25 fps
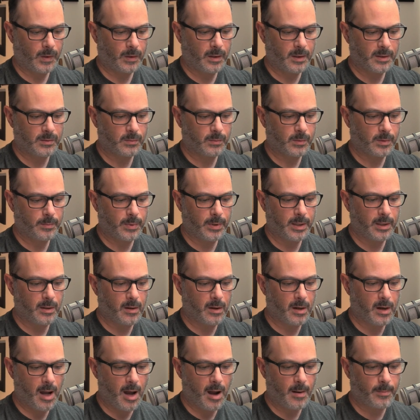this would be
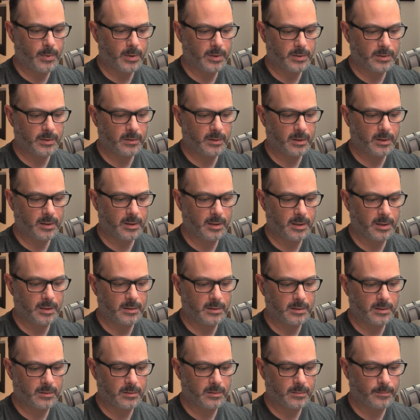our opportunity
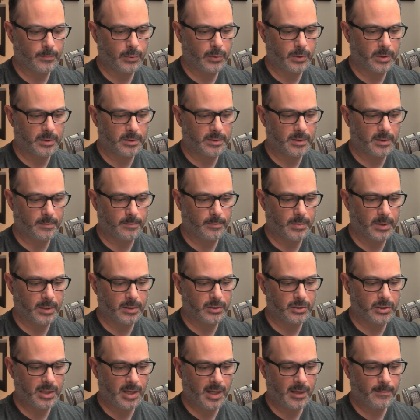to put some
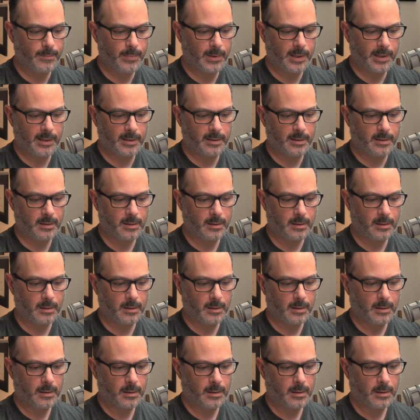big shape in
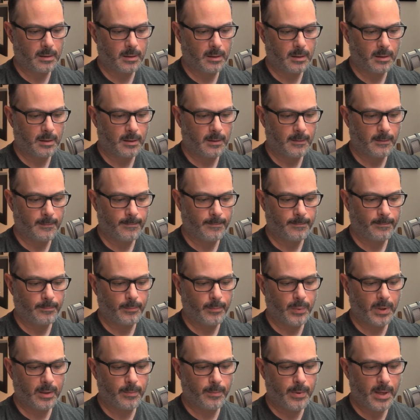
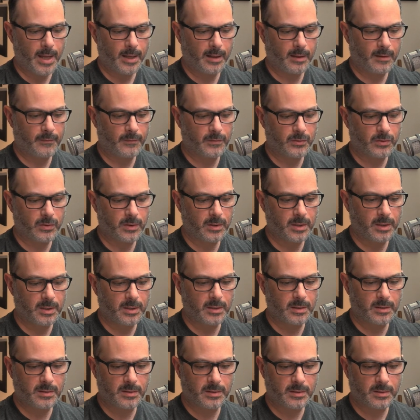big bank of
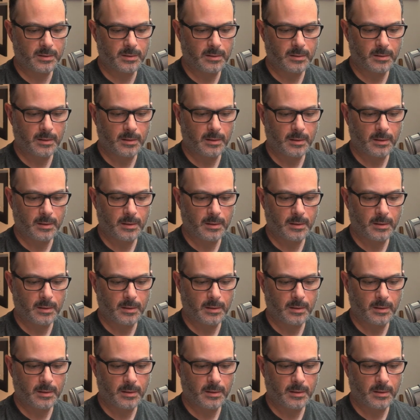trees,